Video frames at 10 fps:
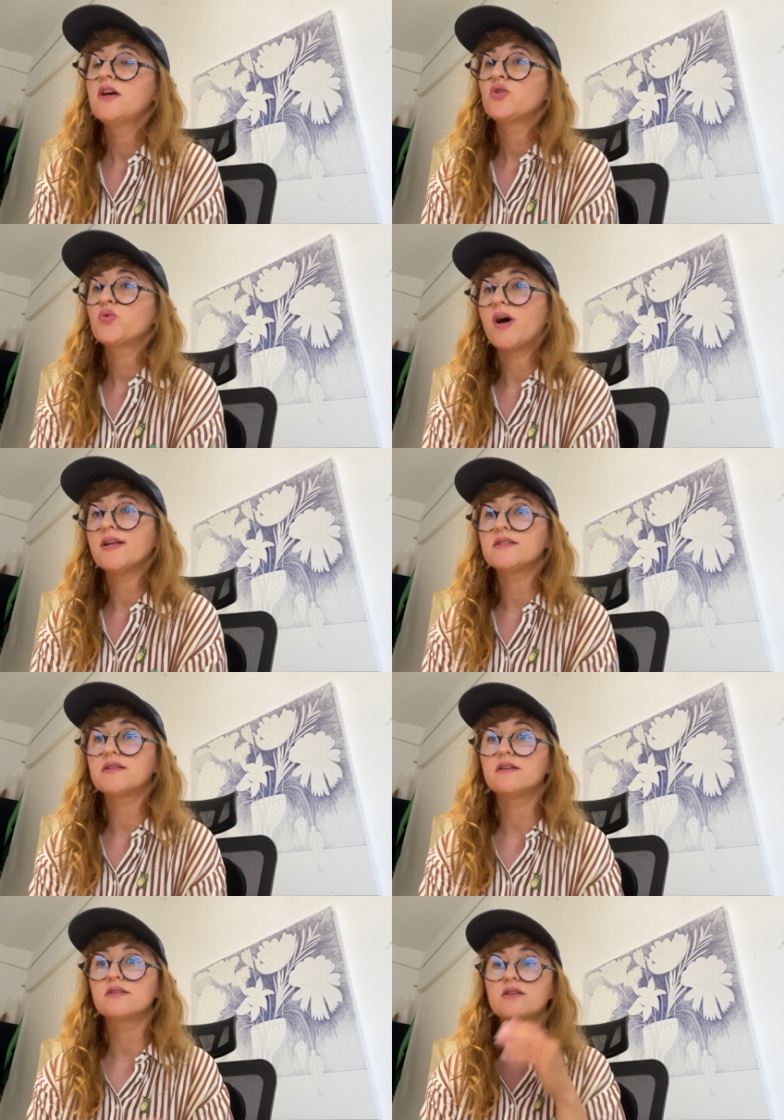to
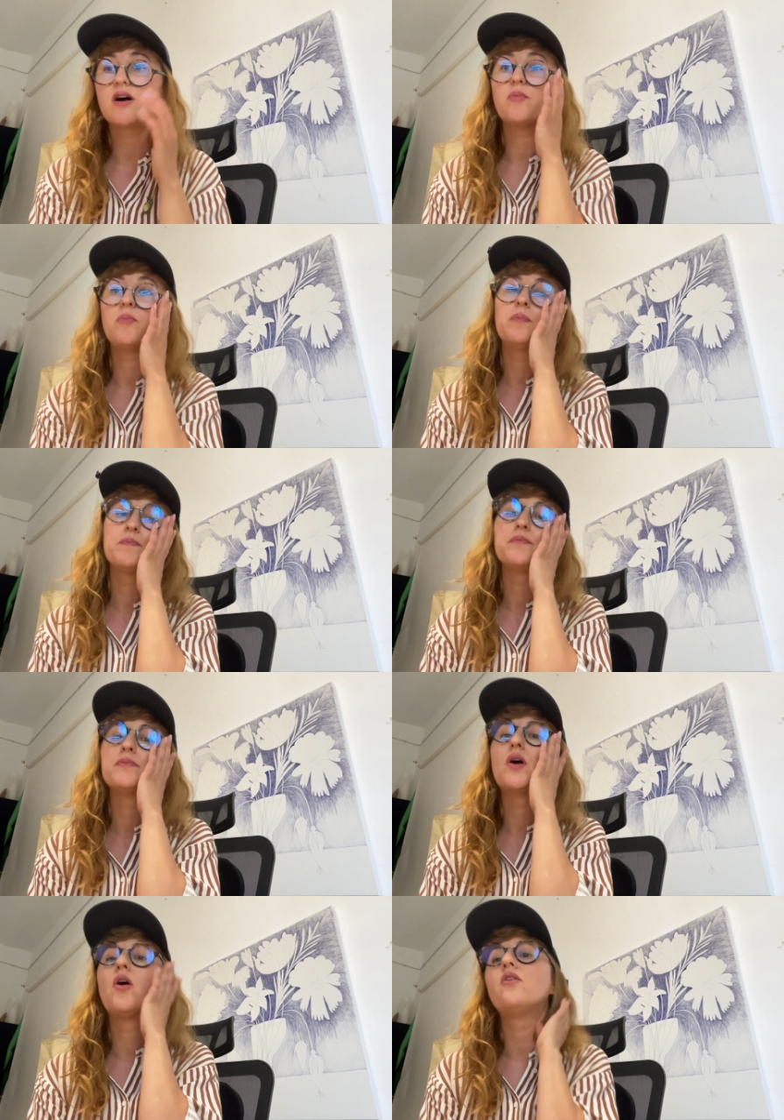answer
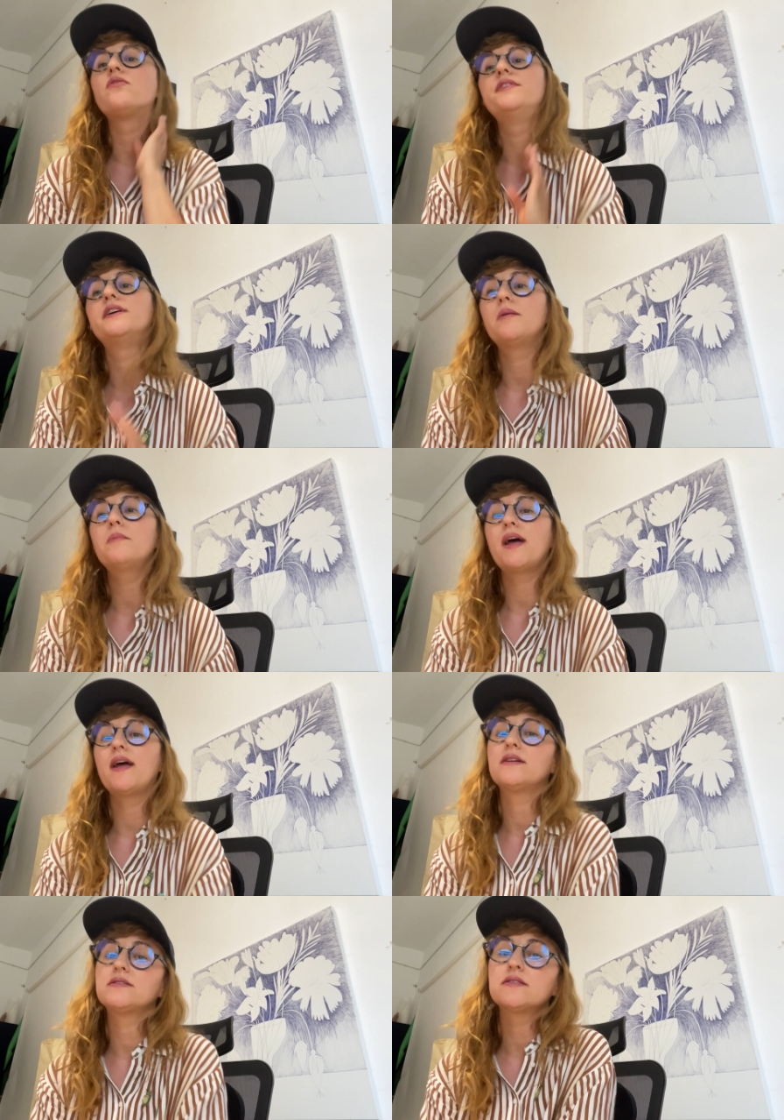some of them
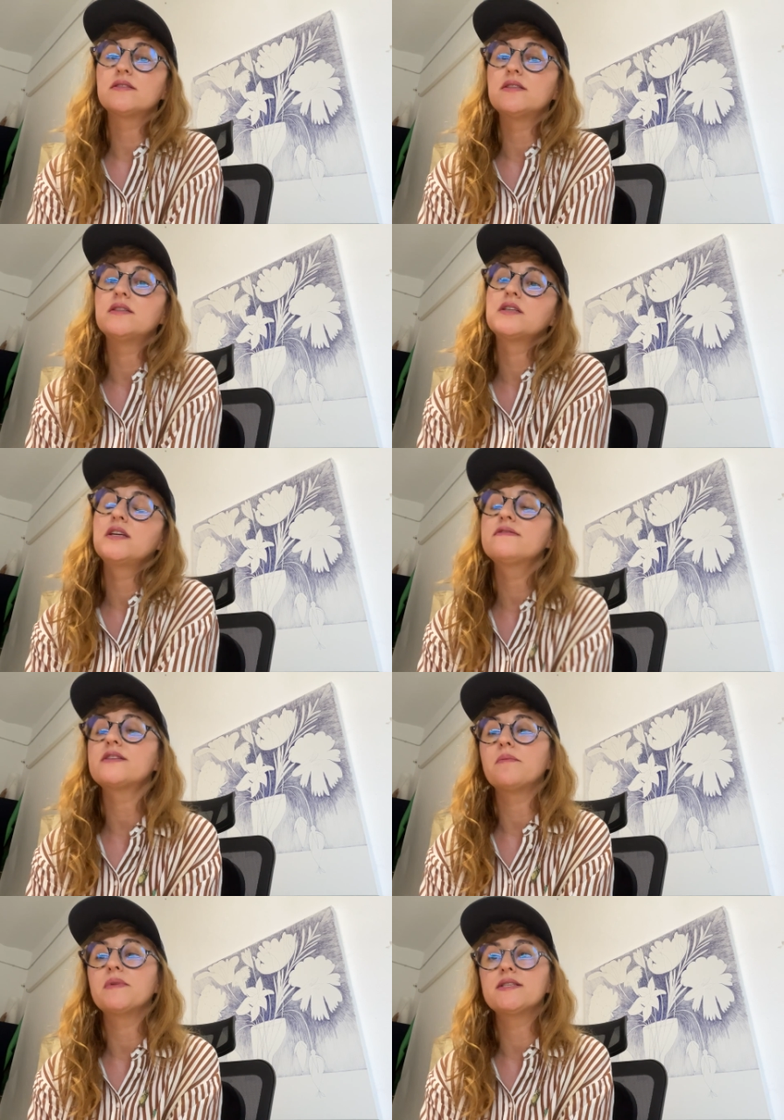and give
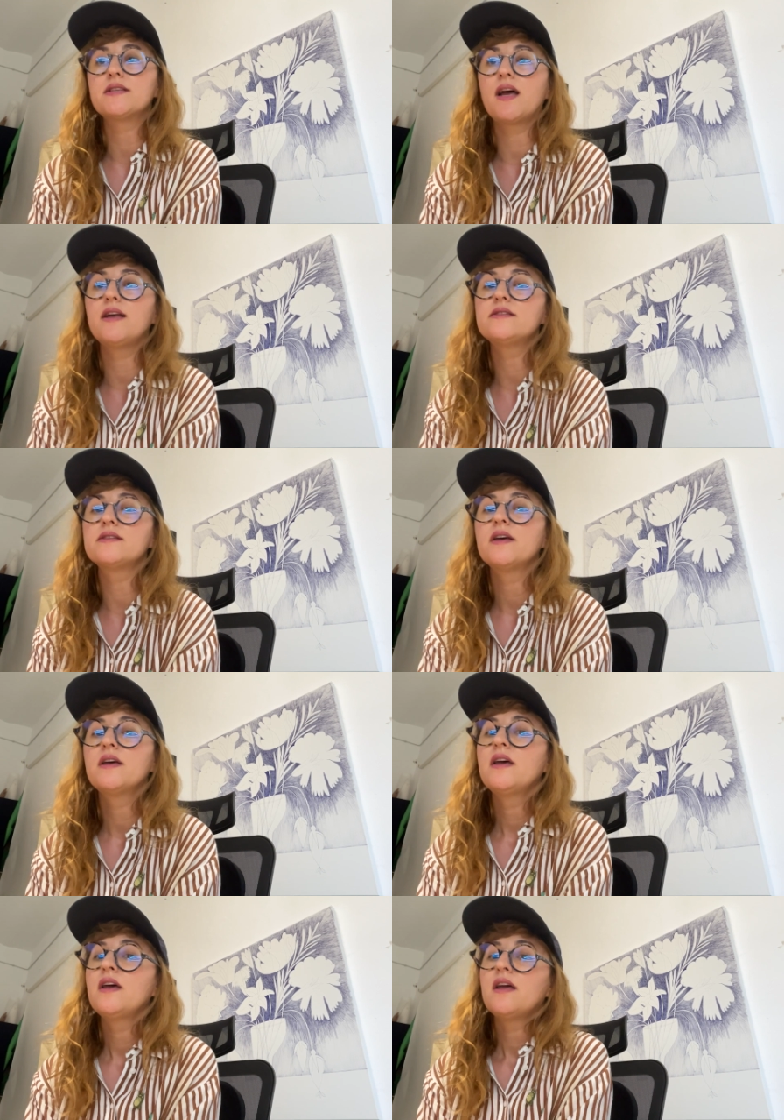some insights
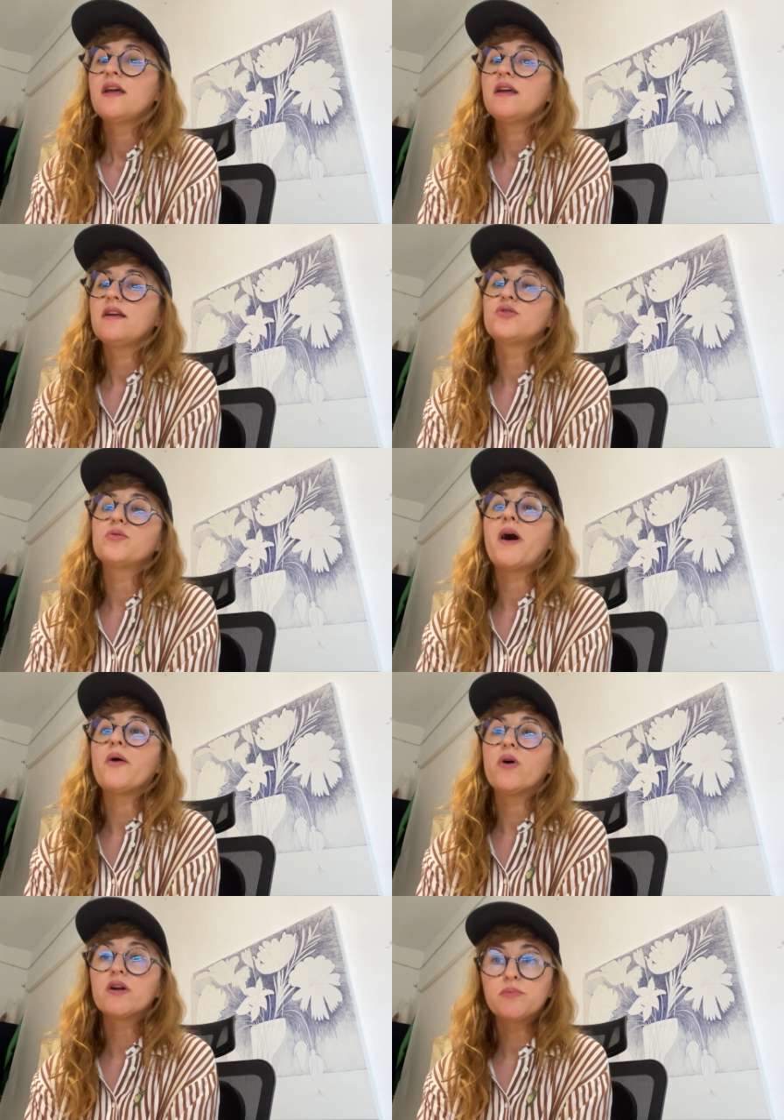into my
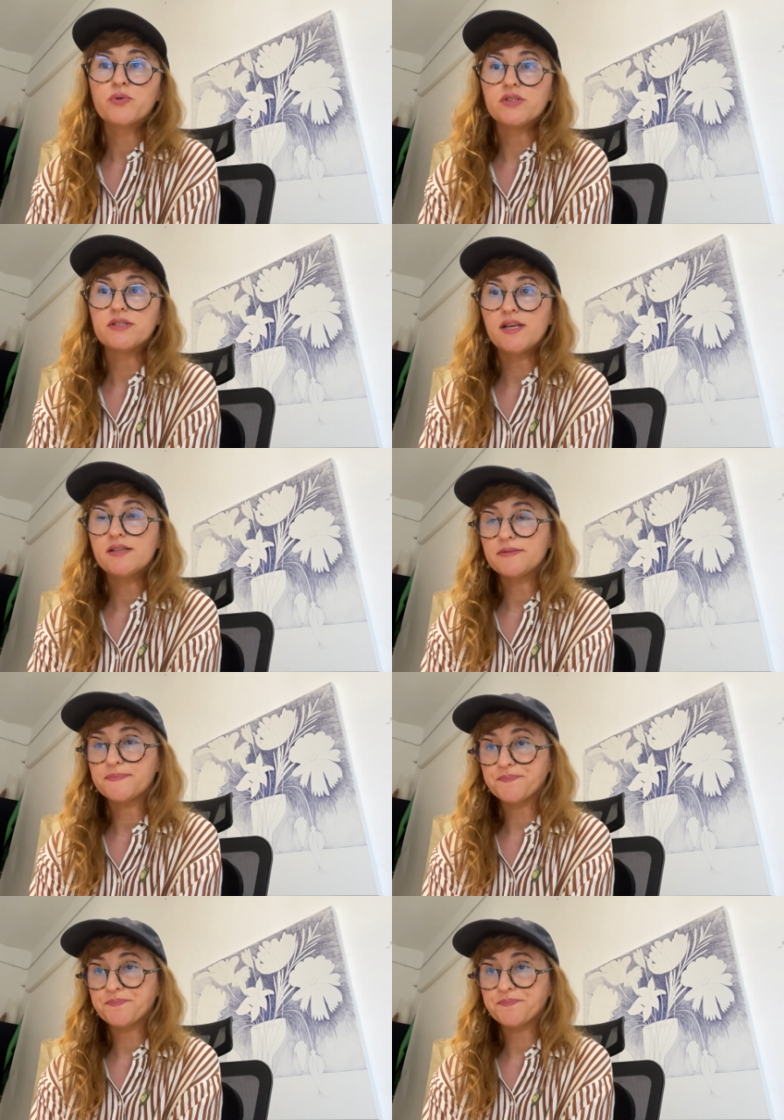work process.